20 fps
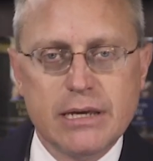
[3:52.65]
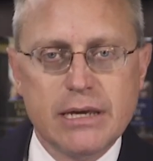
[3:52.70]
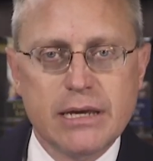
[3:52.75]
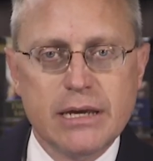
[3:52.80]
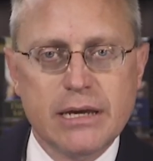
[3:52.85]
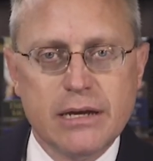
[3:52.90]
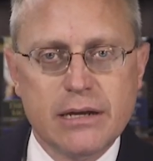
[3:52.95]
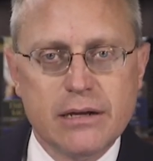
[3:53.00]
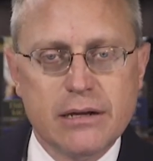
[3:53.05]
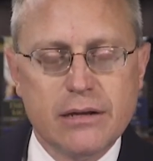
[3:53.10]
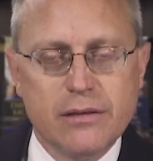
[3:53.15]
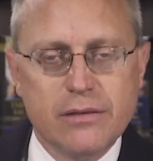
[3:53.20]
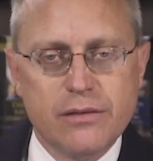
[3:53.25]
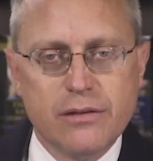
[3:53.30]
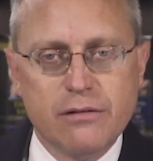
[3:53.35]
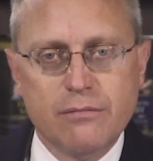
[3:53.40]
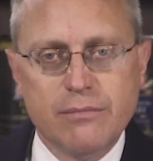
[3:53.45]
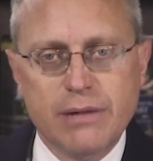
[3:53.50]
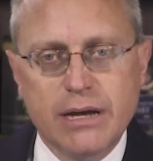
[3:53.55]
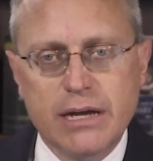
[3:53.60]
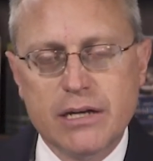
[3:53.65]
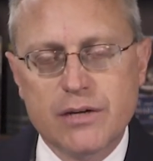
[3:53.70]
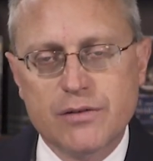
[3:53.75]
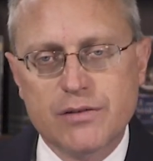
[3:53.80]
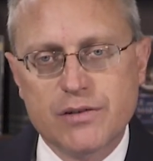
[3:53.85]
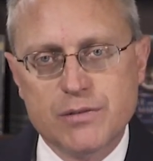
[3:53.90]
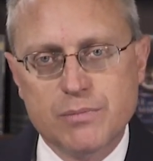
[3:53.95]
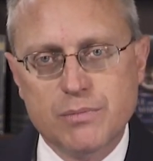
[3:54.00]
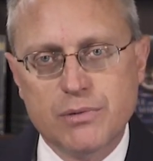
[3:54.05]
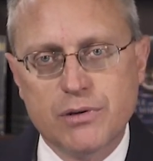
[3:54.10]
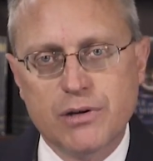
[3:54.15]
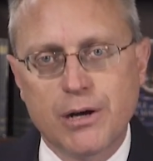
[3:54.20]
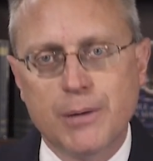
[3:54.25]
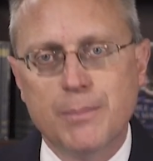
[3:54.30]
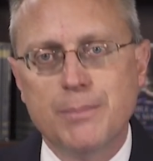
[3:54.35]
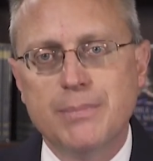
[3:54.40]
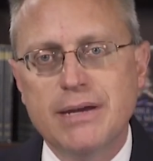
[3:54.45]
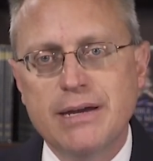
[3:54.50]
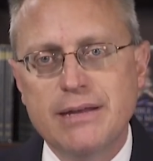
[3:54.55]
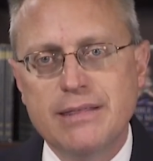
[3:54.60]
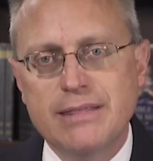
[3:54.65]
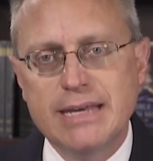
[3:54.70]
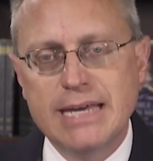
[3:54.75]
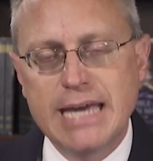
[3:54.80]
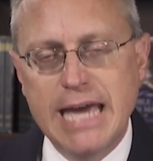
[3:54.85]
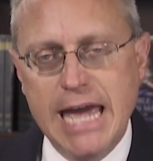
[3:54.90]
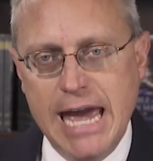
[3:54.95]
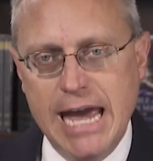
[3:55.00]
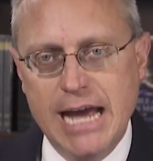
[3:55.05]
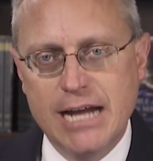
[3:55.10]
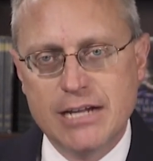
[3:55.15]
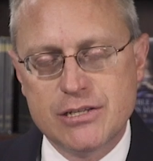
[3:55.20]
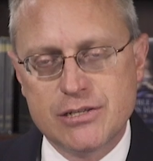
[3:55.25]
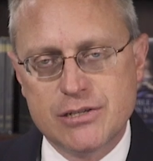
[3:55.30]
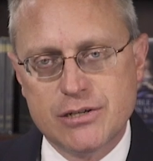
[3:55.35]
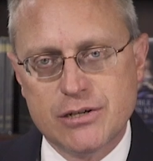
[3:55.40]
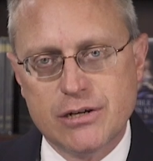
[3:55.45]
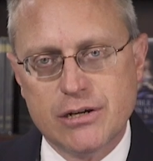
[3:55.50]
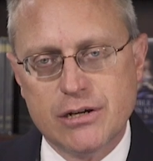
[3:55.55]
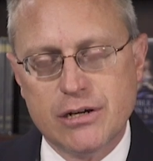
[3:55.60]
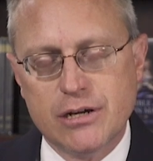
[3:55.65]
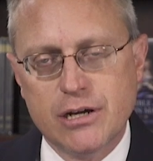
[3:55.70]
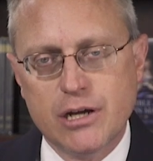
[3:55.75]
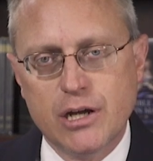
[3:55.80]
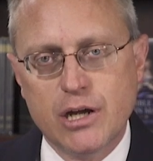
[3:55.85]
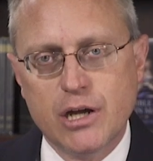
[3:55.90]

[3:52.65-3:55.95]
in the remainder of his book be the answer